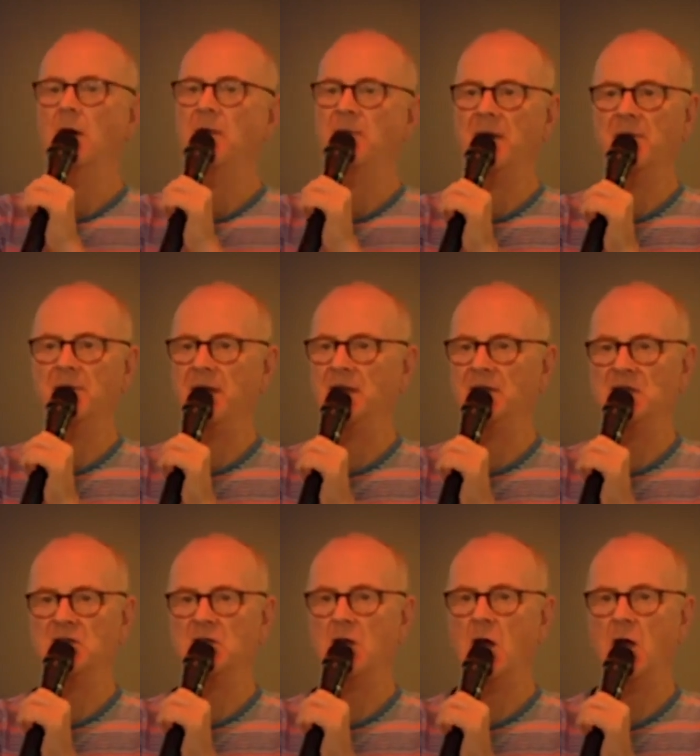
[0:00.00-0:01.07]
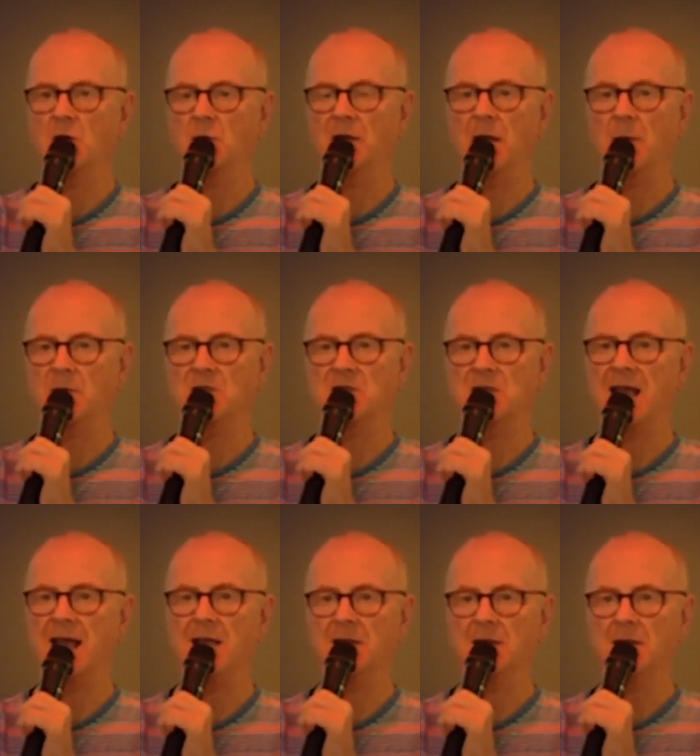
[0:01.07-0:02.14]
If I'd have had this card when I was
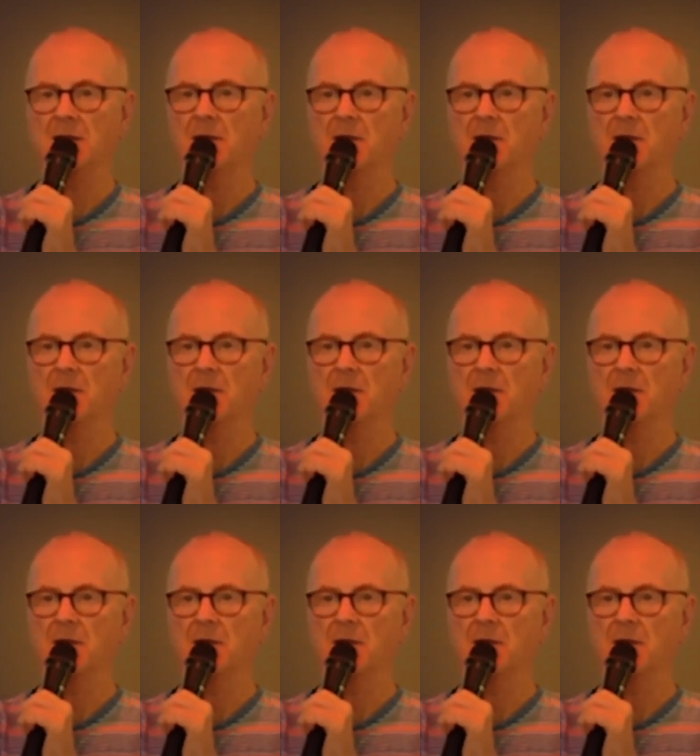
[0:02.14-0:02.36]
10,